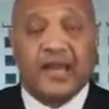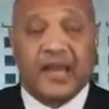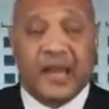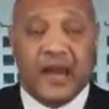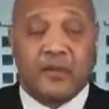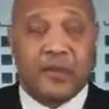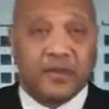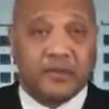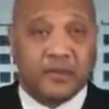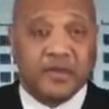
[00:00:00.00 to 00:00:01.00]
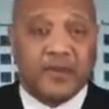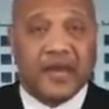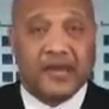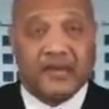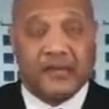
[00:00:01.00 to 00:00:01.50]
in helping to push
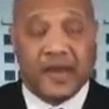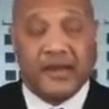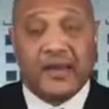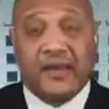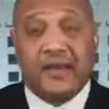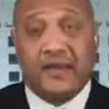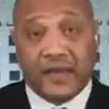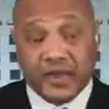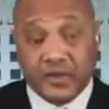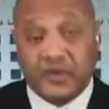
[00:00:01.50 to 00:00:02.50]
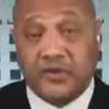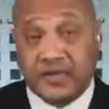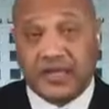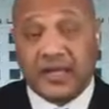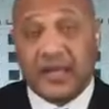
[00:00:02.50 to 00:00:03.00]
back a threat that they too
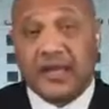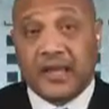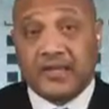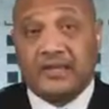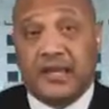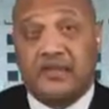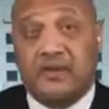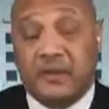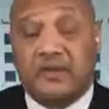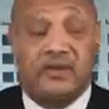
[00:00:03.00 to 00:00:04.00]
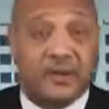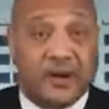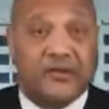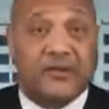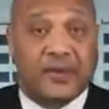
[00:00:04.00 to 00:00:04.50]
see as detrimental to
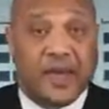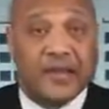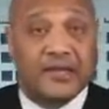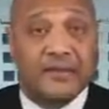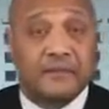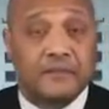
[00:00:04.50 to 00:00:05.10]
our society.